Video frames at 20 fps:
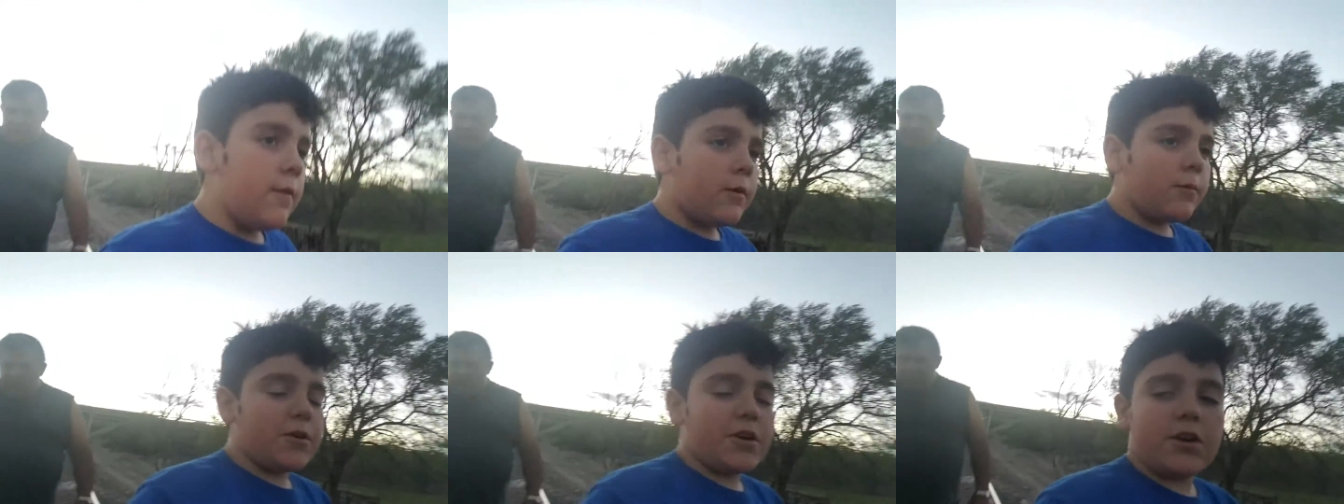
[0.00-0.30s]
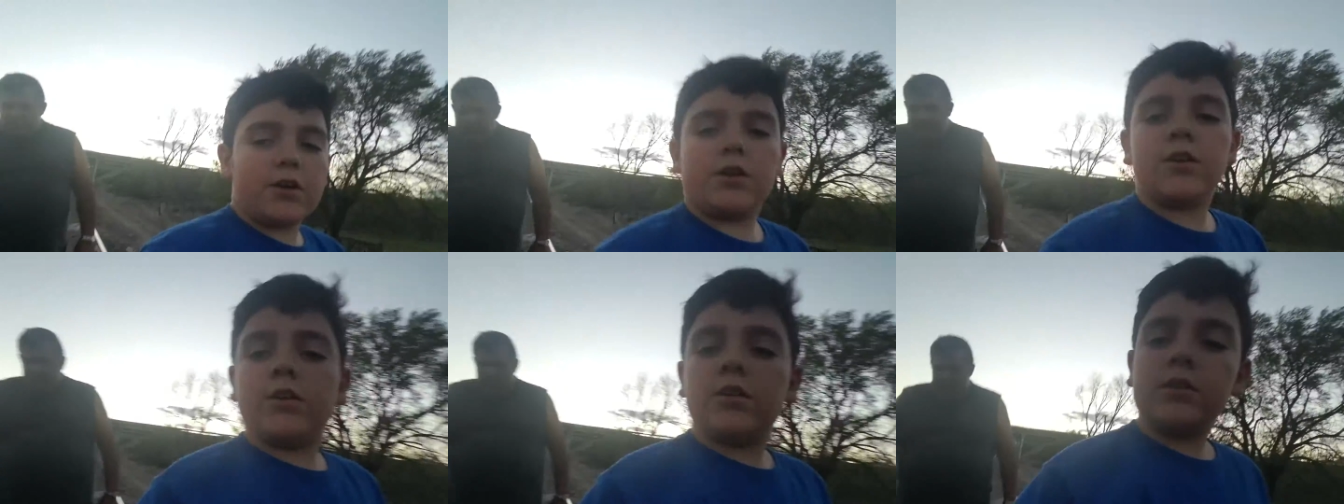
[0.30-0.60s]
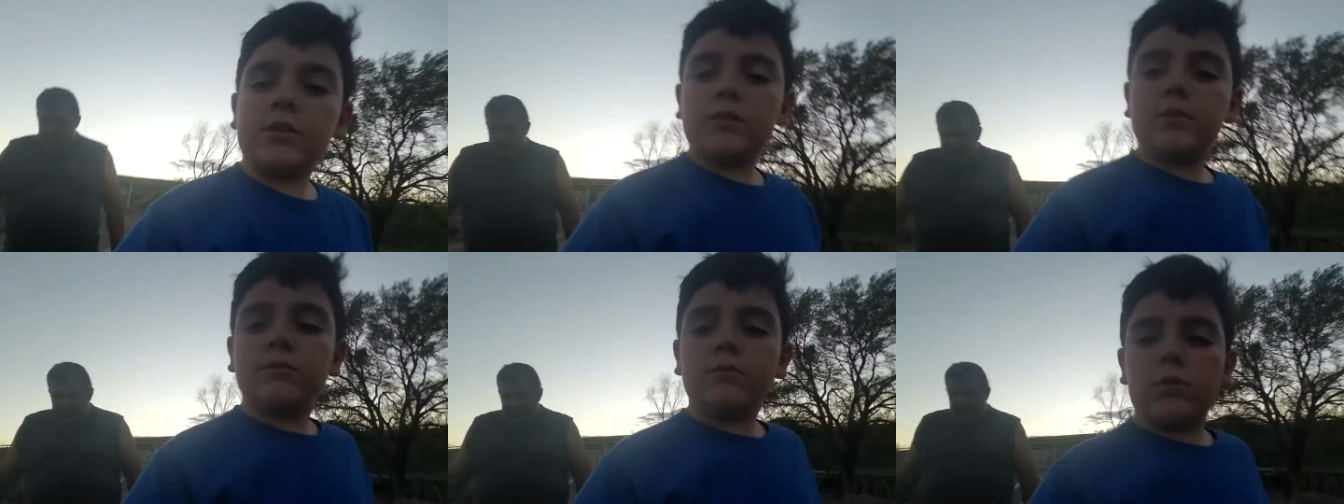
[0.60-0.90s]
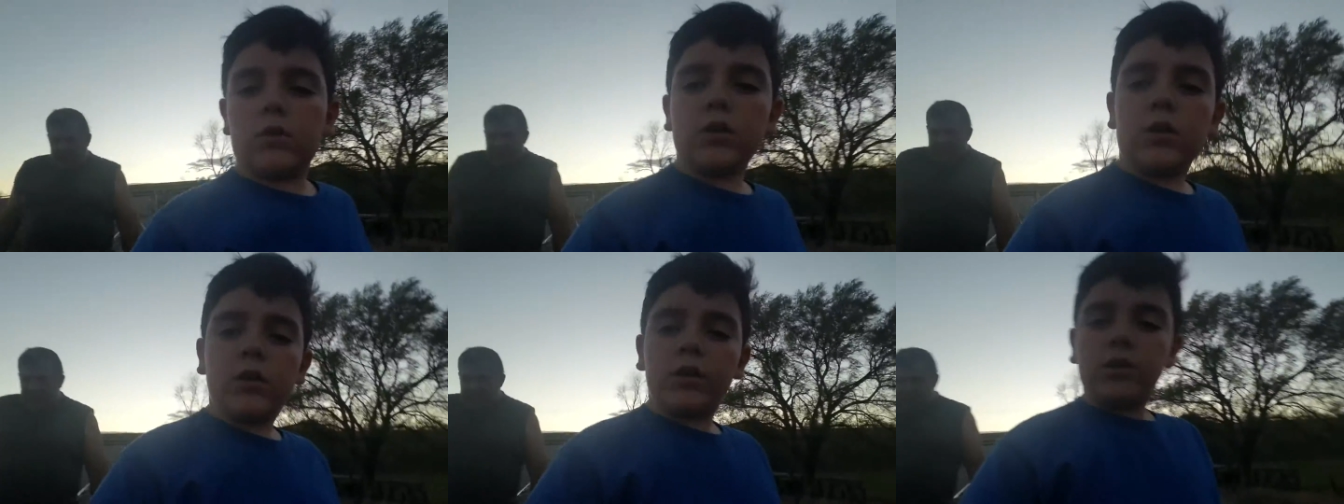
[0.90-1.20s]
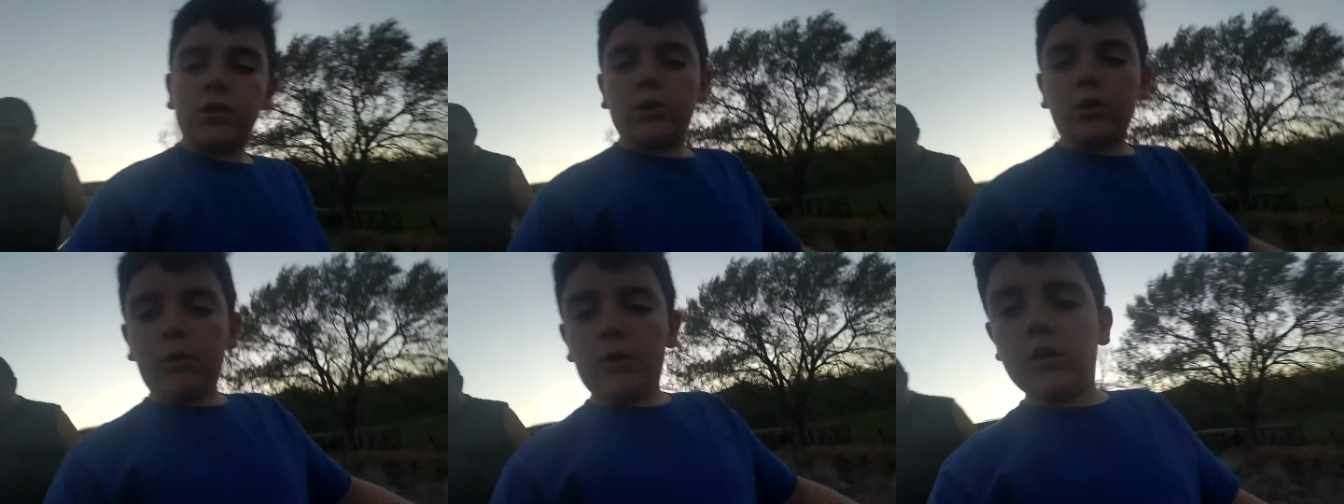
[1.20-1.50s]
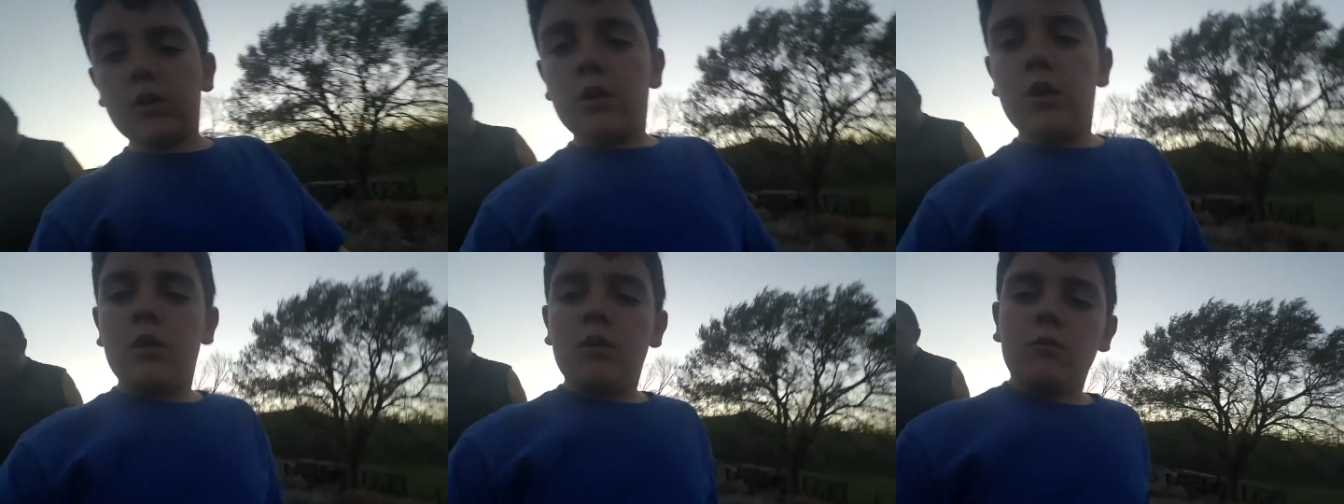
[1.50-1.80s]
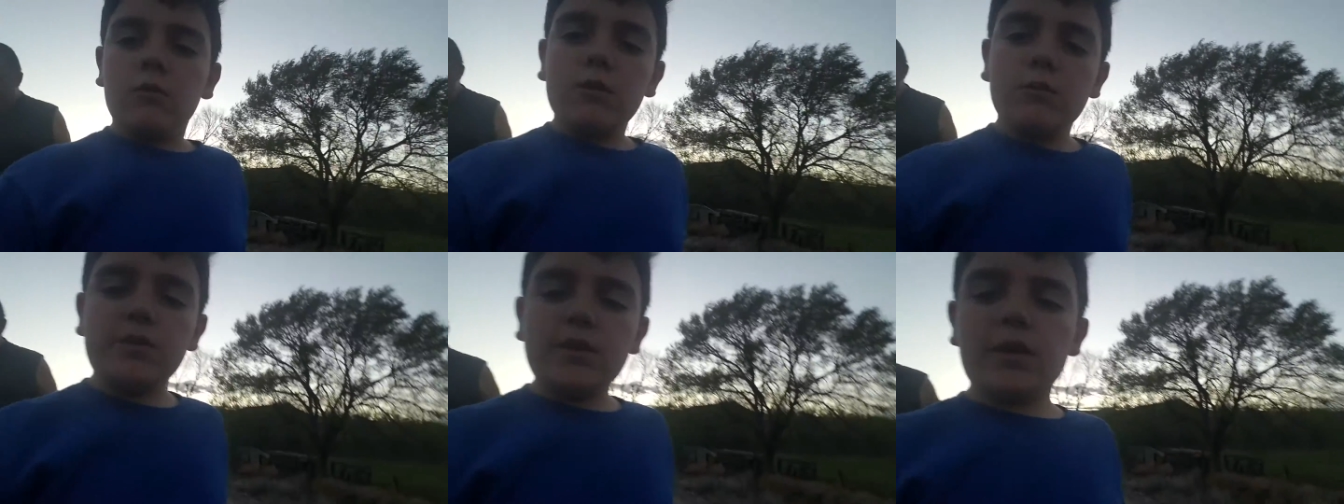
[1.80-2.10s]
we're we're going.
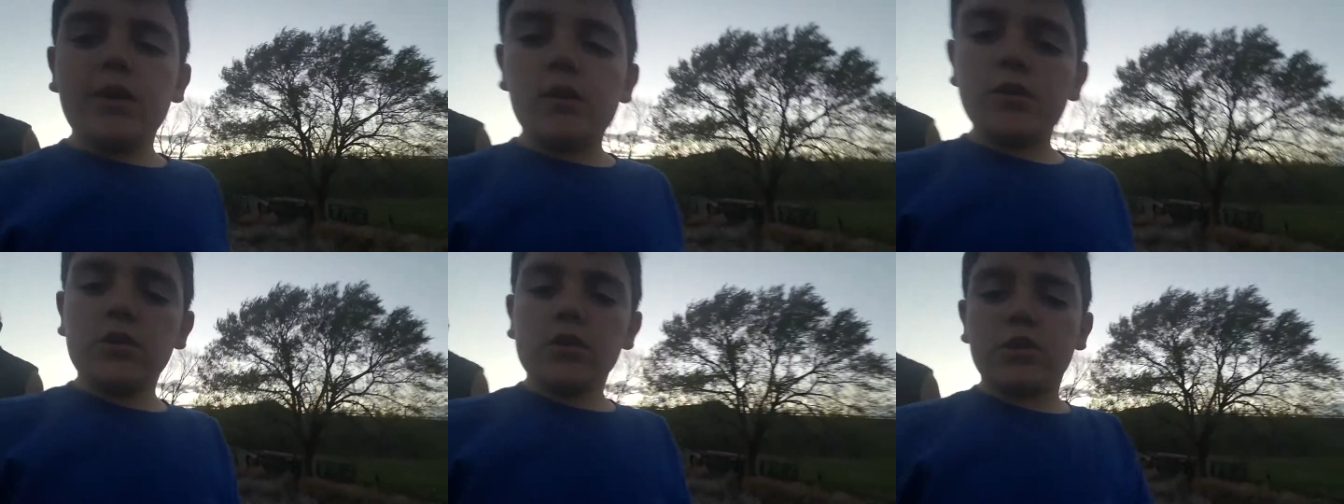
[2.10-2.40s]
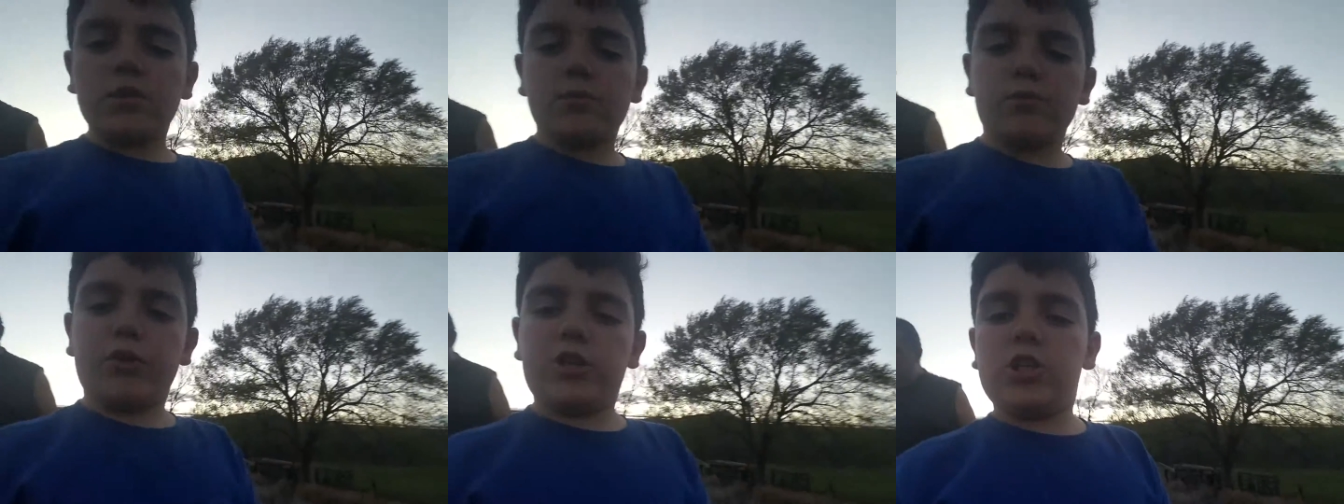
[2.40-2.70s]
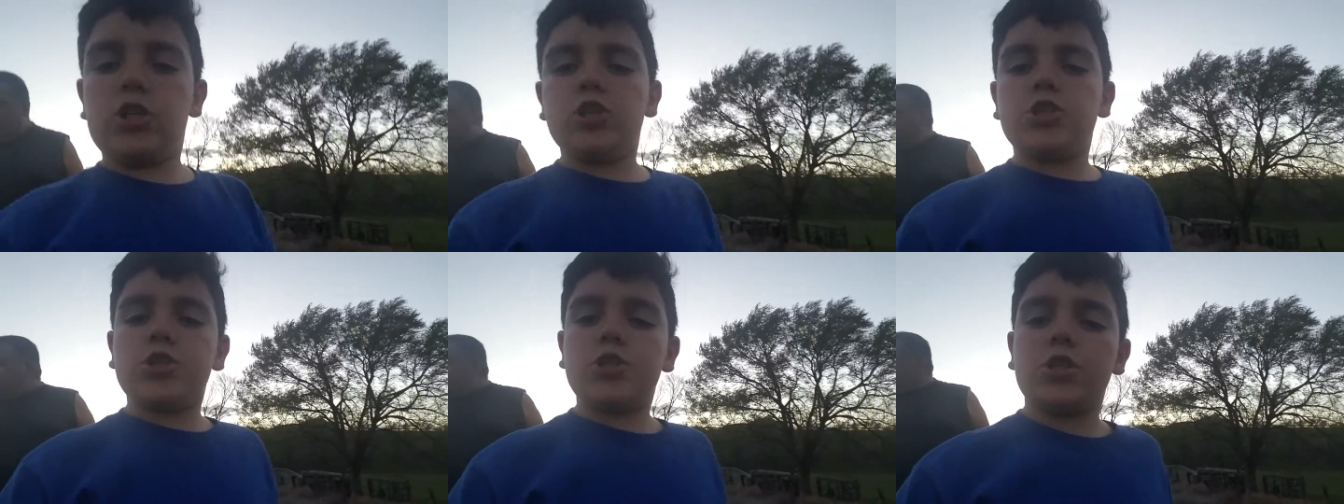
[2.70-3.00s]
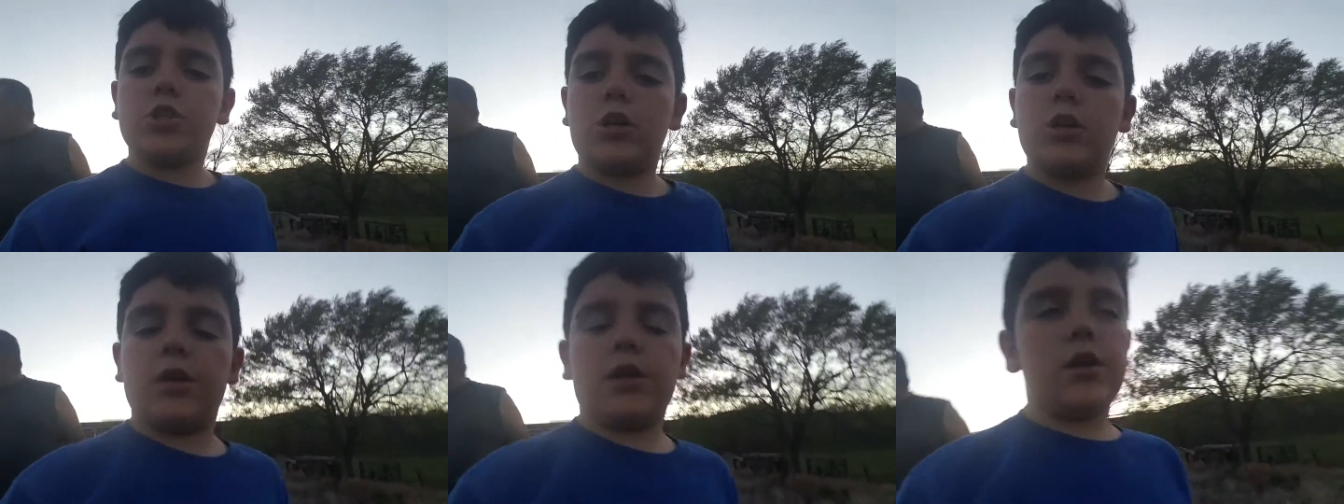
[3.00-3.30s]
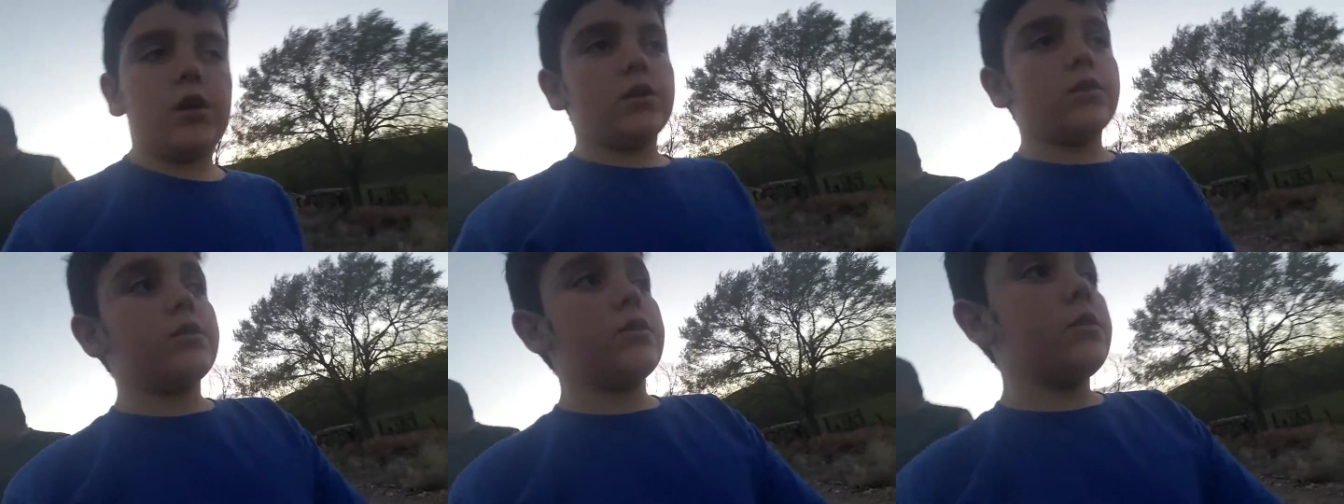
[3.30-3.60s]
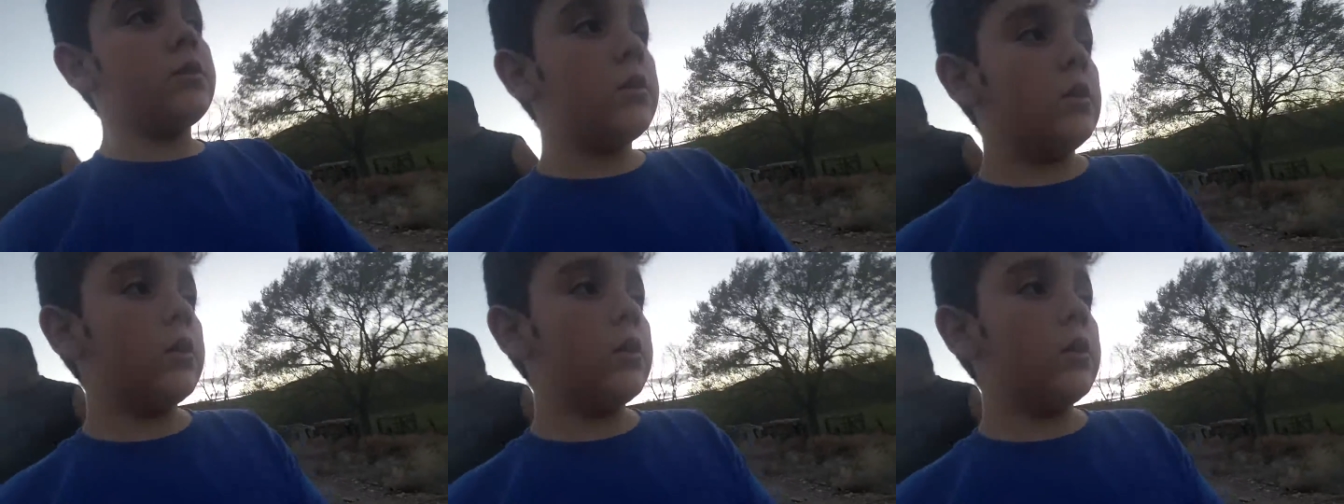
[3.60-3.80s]
We went under the bridge, and